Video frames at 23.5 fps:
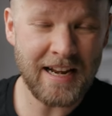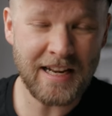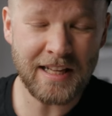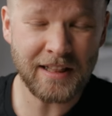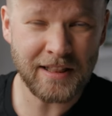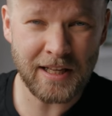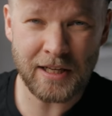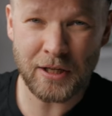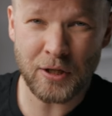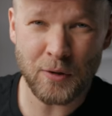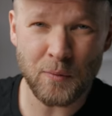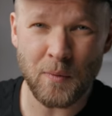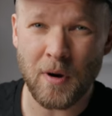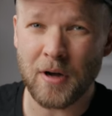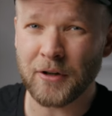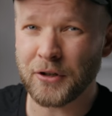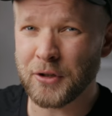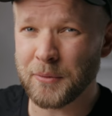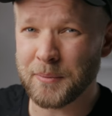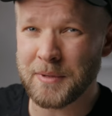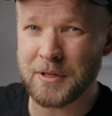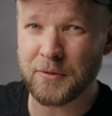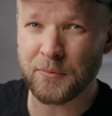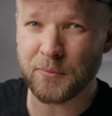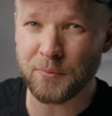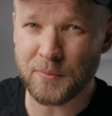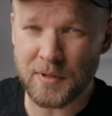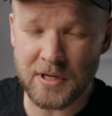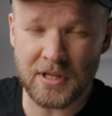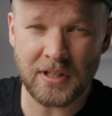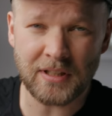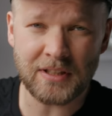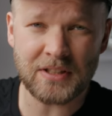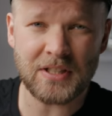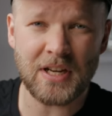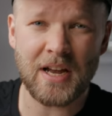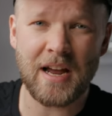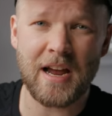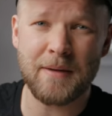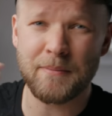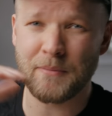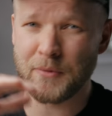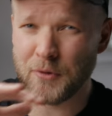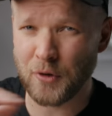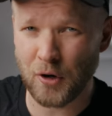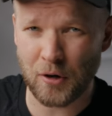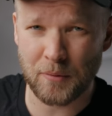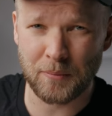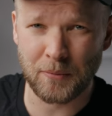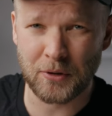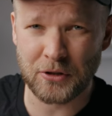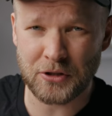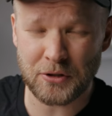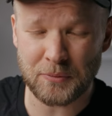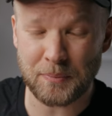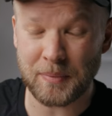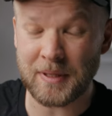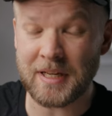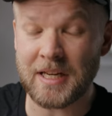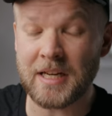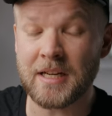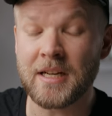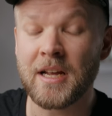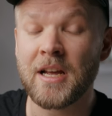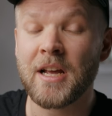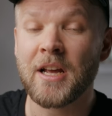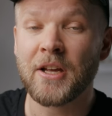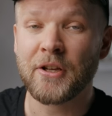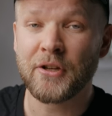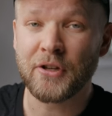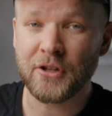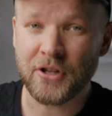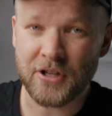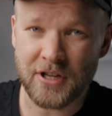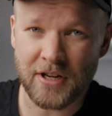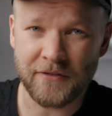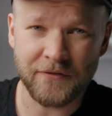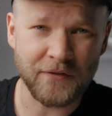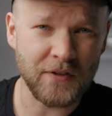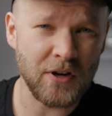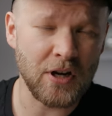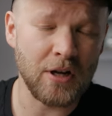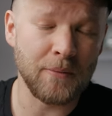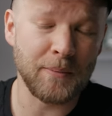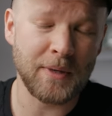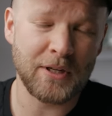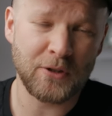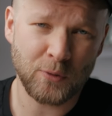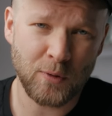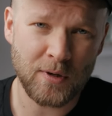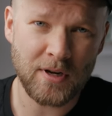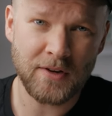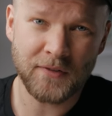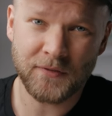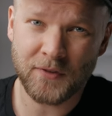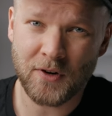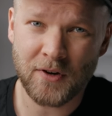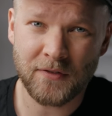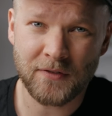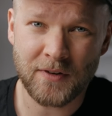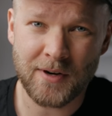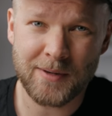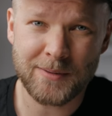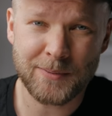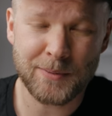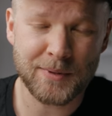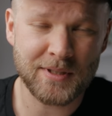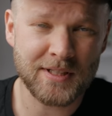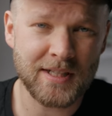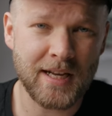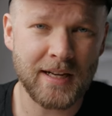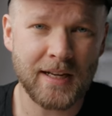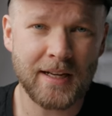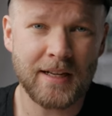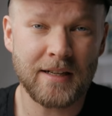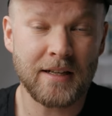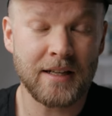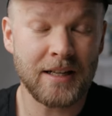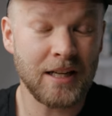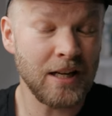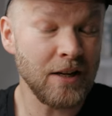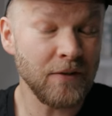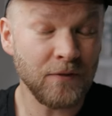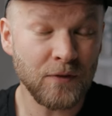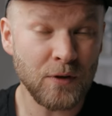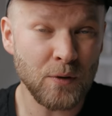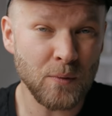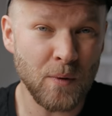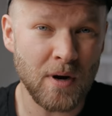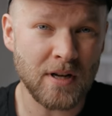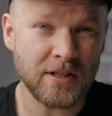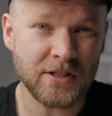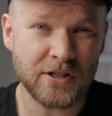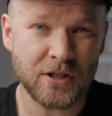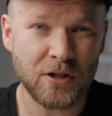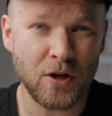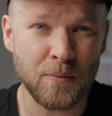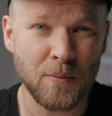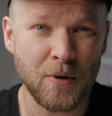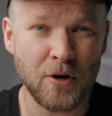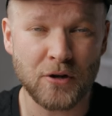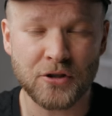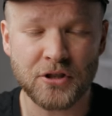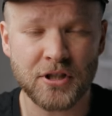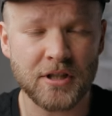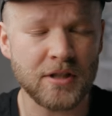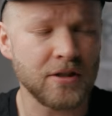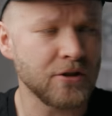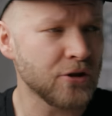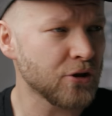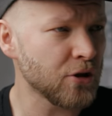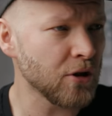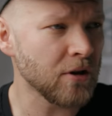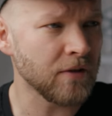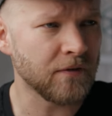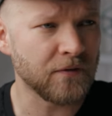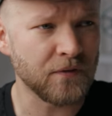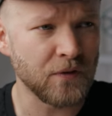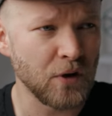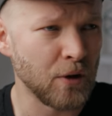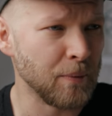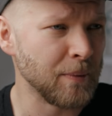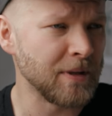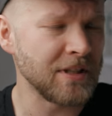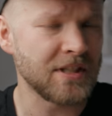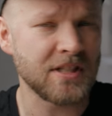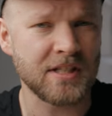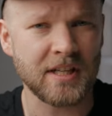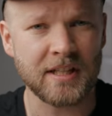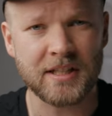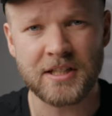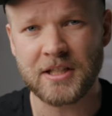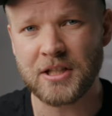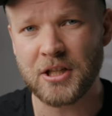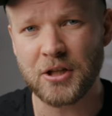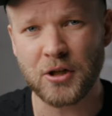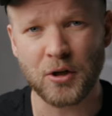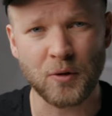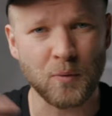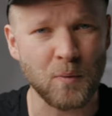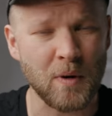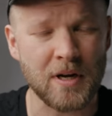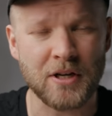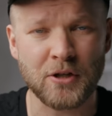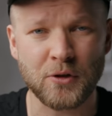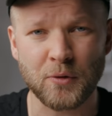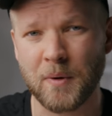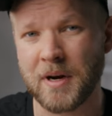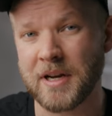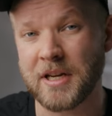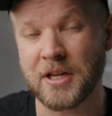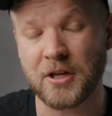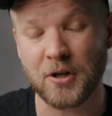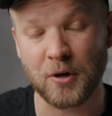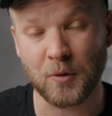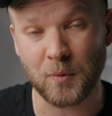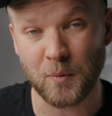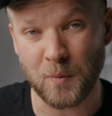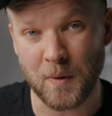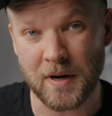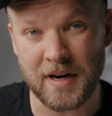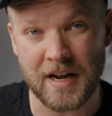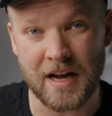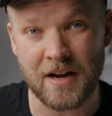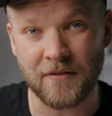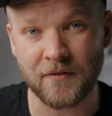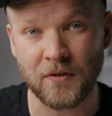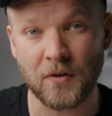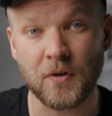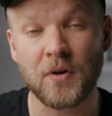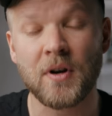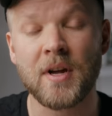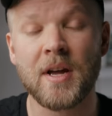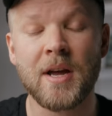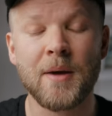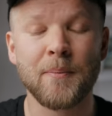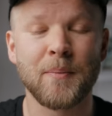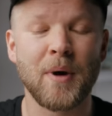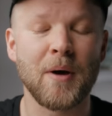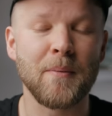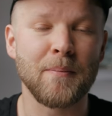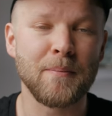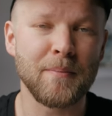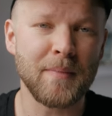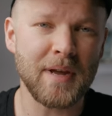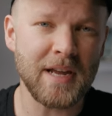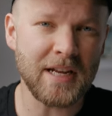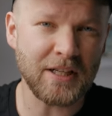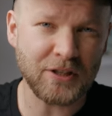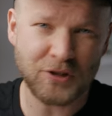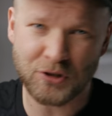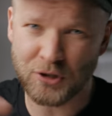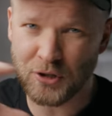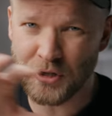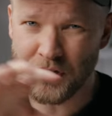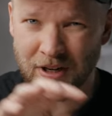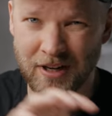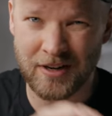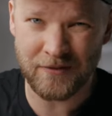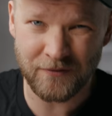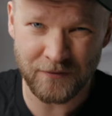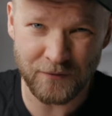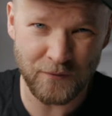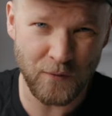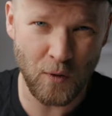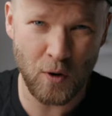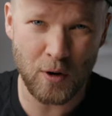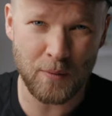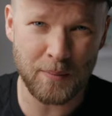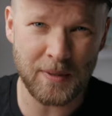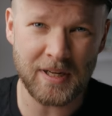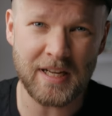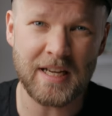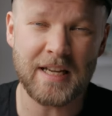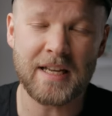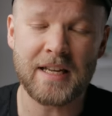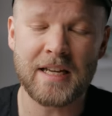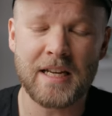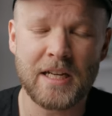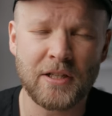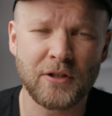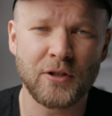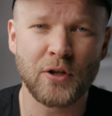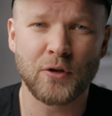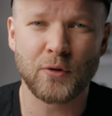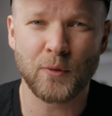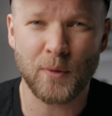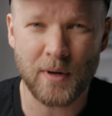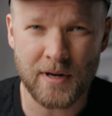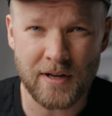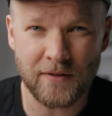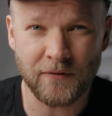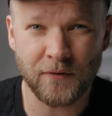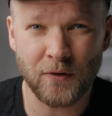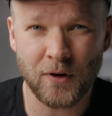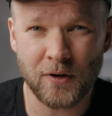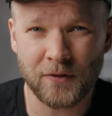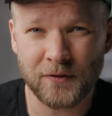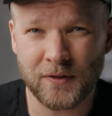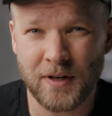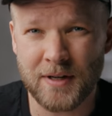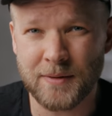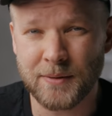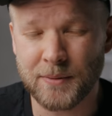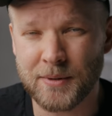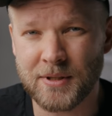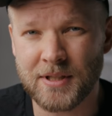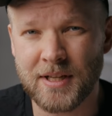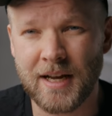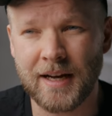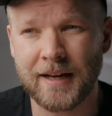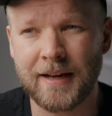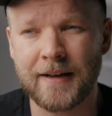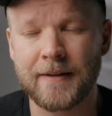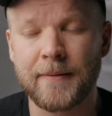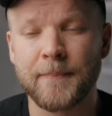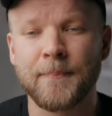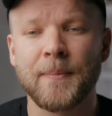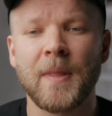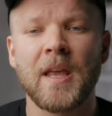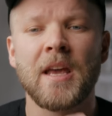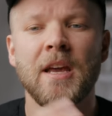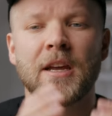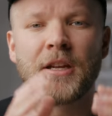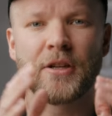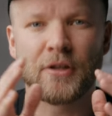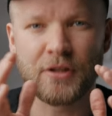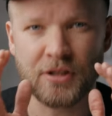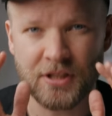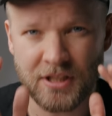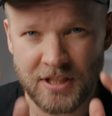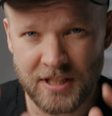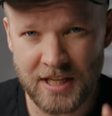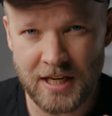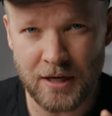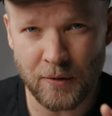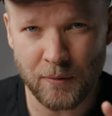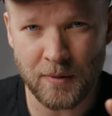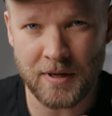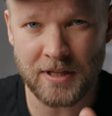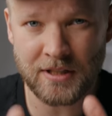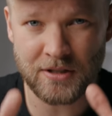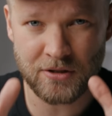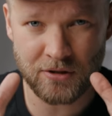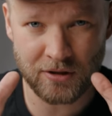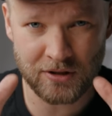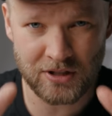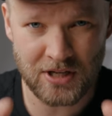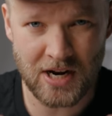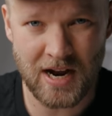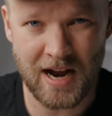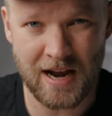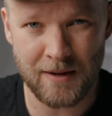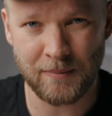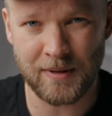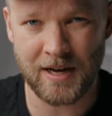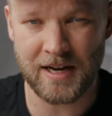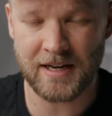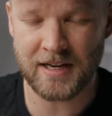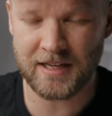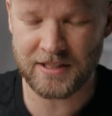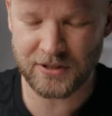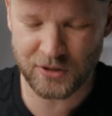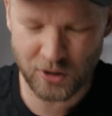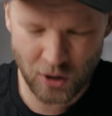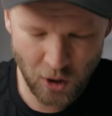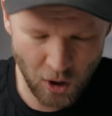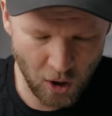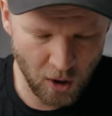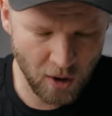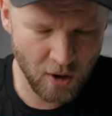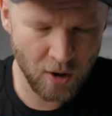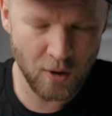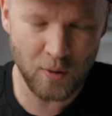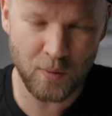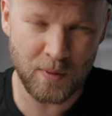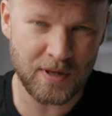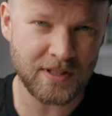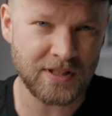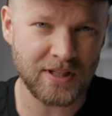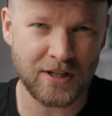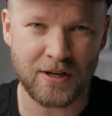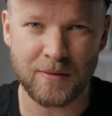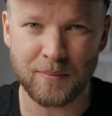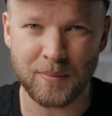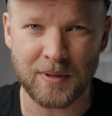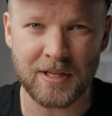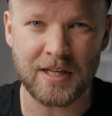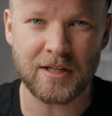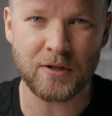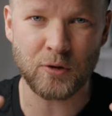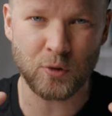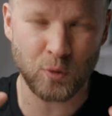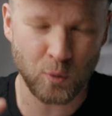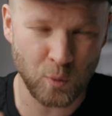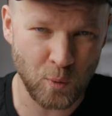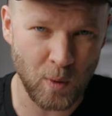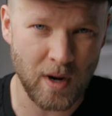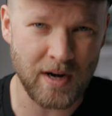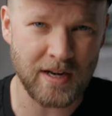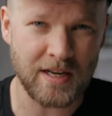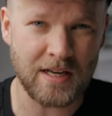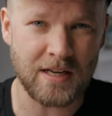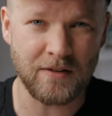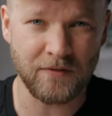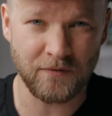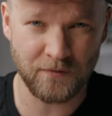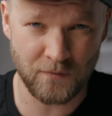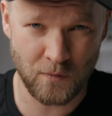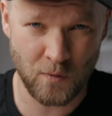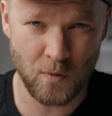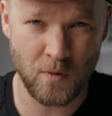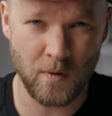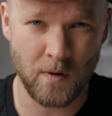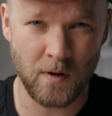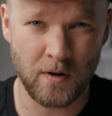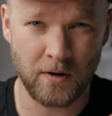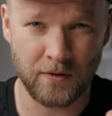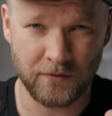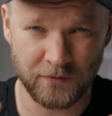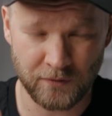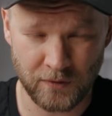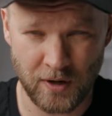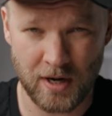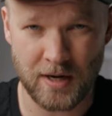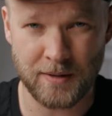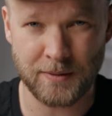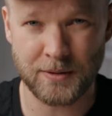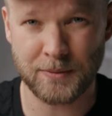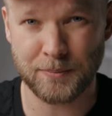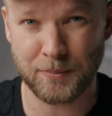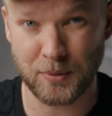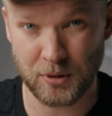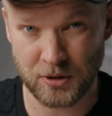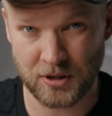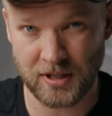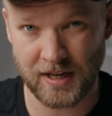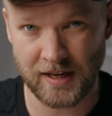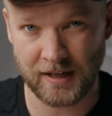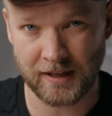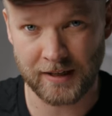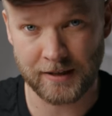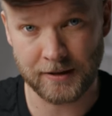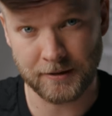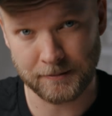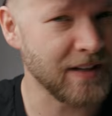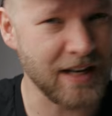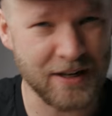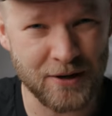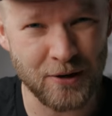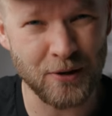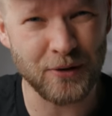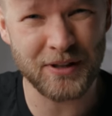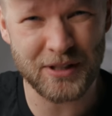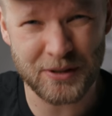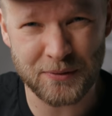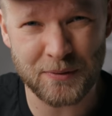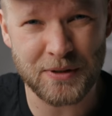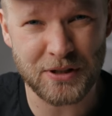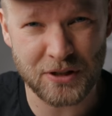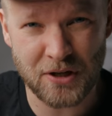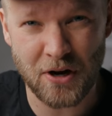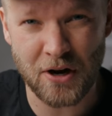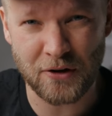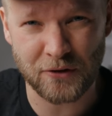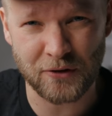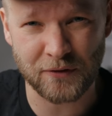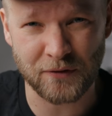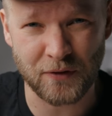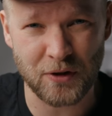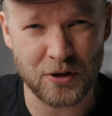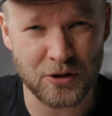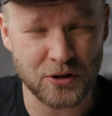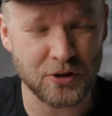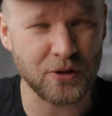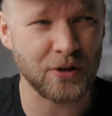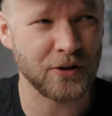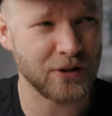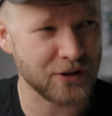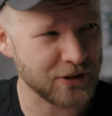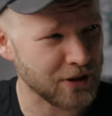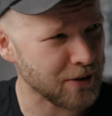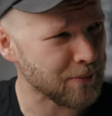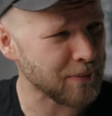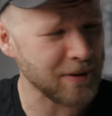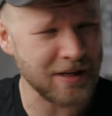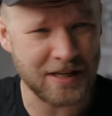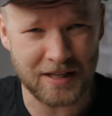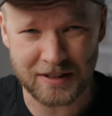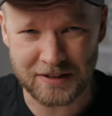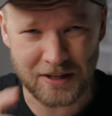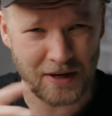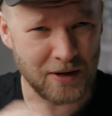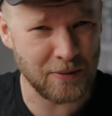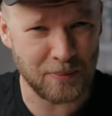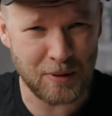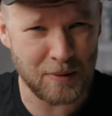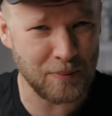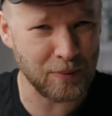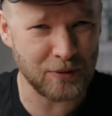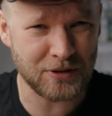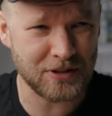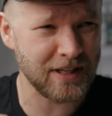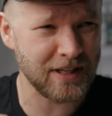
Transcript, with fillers: anything you want to be real time, normal speed, you're gonna film in 24 frames per second. If you want slow motion, sure, film in 60 or 120 or whatever, but make sure you're conforming it into 24 frames per second. Your sequence, your timeline is always gonna be 24 frames per second. I know this one's controversial. There's gonna be a ton of people